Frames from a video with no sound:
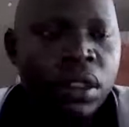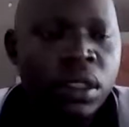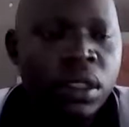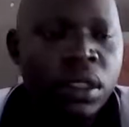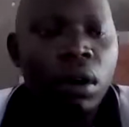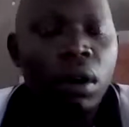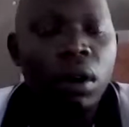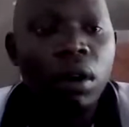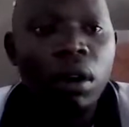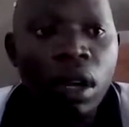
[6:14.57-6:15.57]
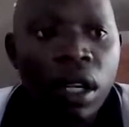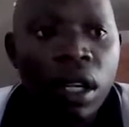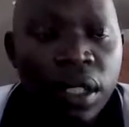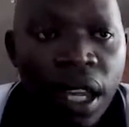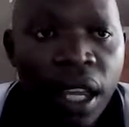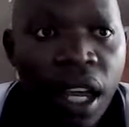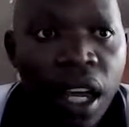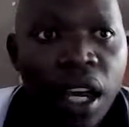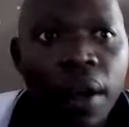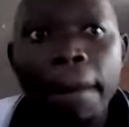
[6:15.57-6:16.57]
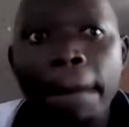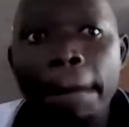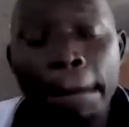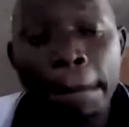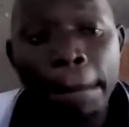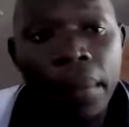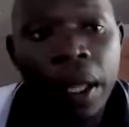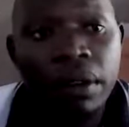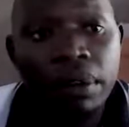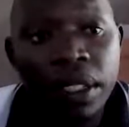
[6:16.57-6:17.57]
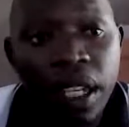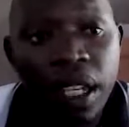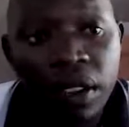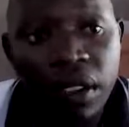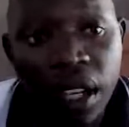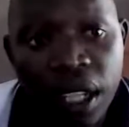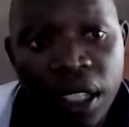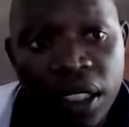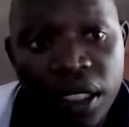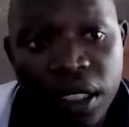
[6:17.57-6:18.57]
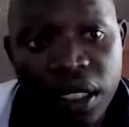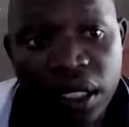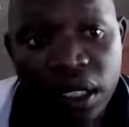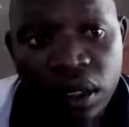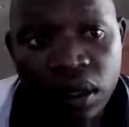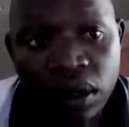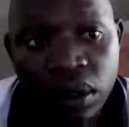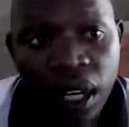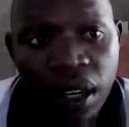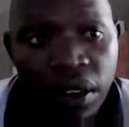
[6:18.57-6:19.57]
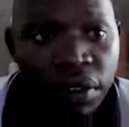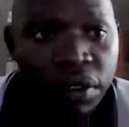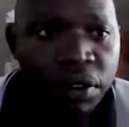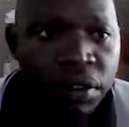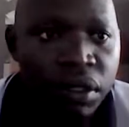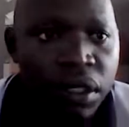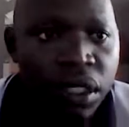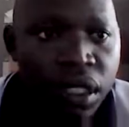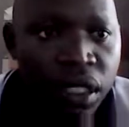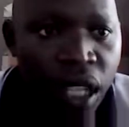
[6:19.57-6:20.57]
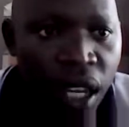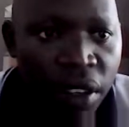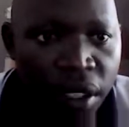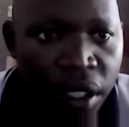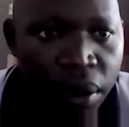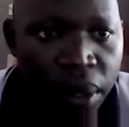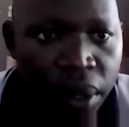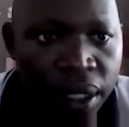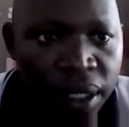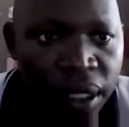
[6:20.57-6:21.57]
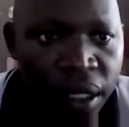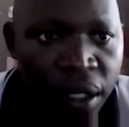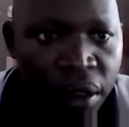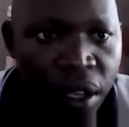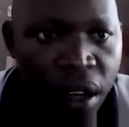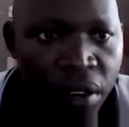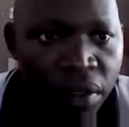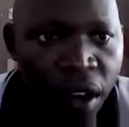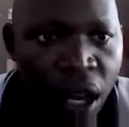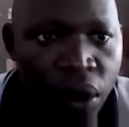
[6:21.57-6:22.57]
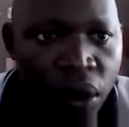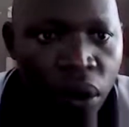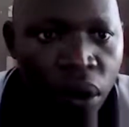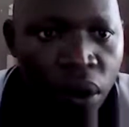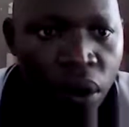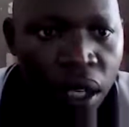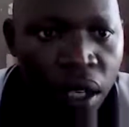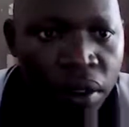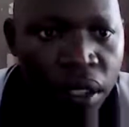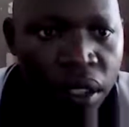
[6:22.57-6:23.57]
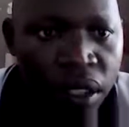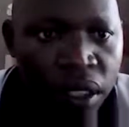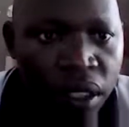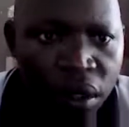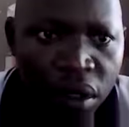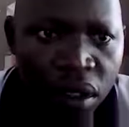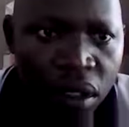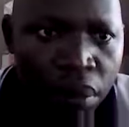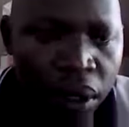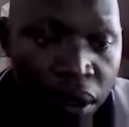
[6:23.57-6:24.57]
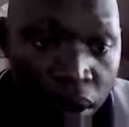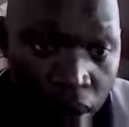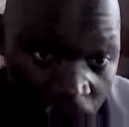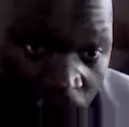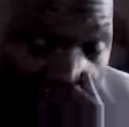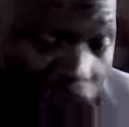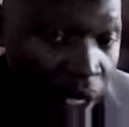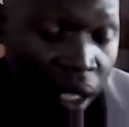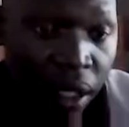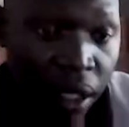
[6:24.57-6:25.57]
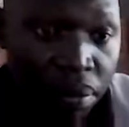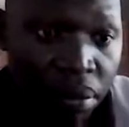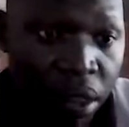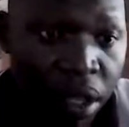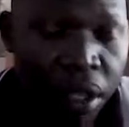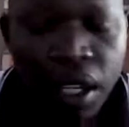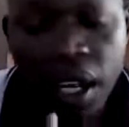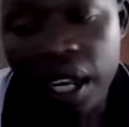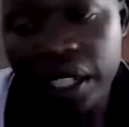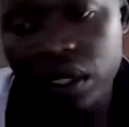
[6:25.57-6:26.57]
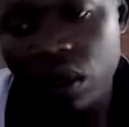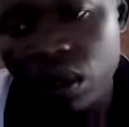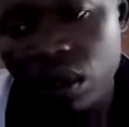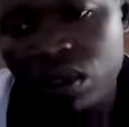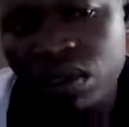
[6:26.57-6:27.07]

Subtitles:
so they have been categorized into, we have this alphabet, we have annual, we have this. So it depends on the kind of